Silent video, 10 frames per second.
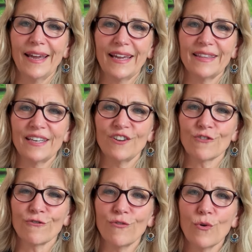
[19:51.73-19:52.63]
And then your
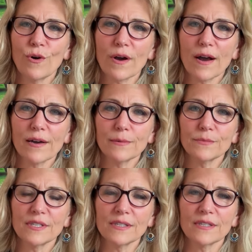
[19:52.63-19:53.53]

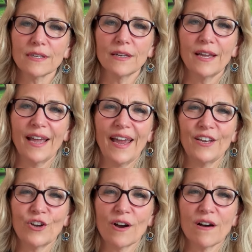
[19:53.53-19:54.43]
forearms, and
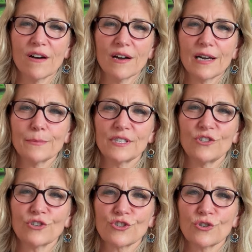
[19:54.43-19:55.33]
your arms and
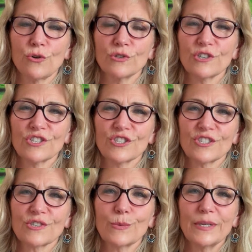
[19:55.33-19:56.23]
your shoulders,
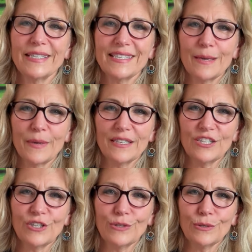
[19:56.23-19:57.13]
just squeeze them into
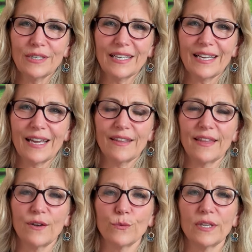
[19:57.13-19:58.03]
you and
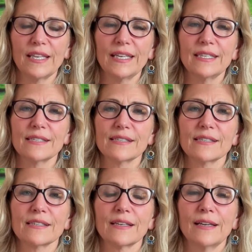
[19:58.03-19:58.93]
then
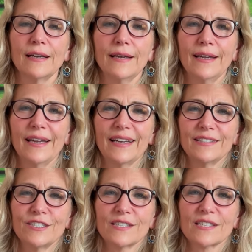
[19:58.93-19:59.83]
release. And
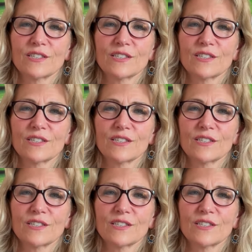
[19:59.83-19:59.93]
just